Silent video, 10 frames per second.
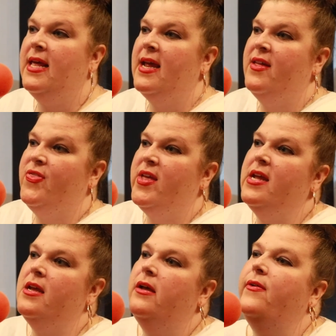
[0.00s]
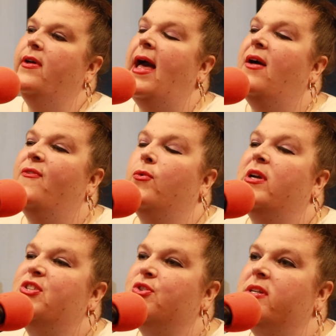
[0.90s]
And I think for
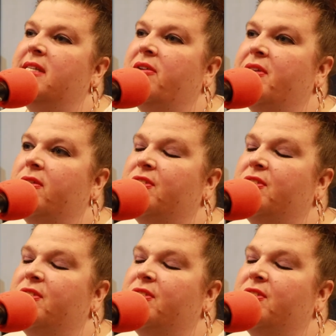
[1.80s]
restaurants out there,